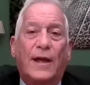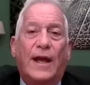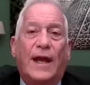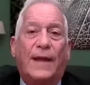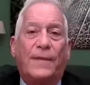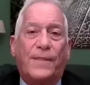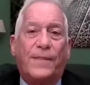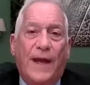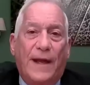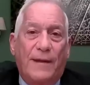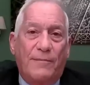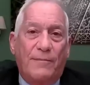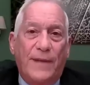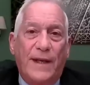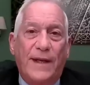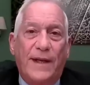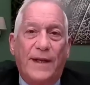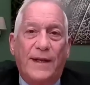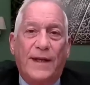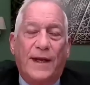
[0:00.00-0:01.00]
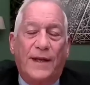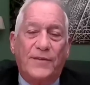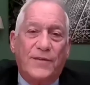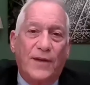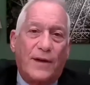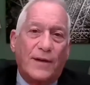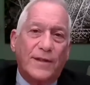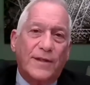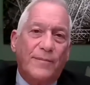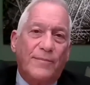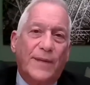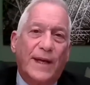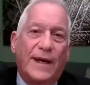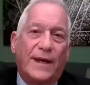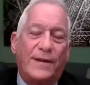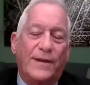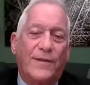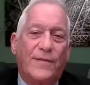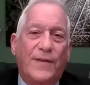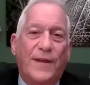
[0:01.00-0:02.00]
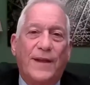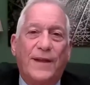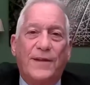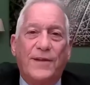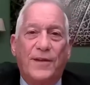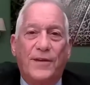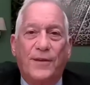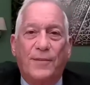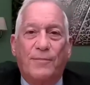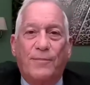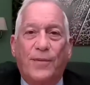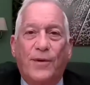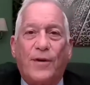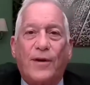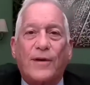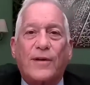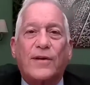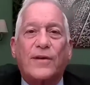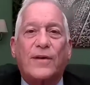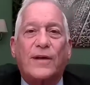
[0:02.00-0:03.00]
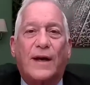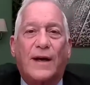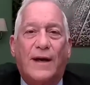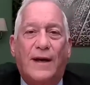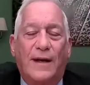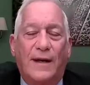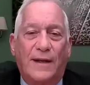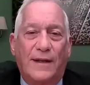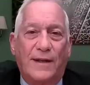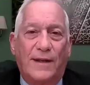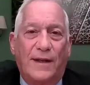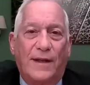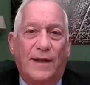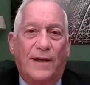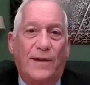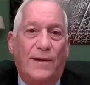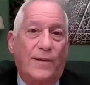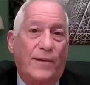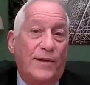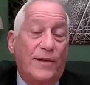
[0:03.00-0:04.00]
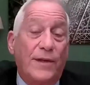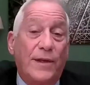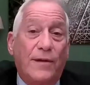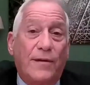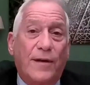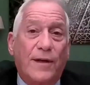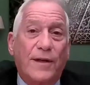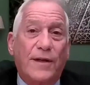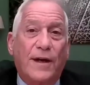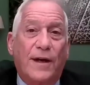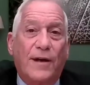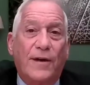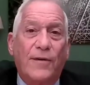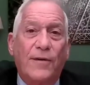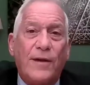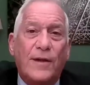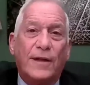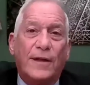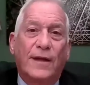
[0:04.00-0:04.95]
At that meeting I talked about at the end of the book a year ago,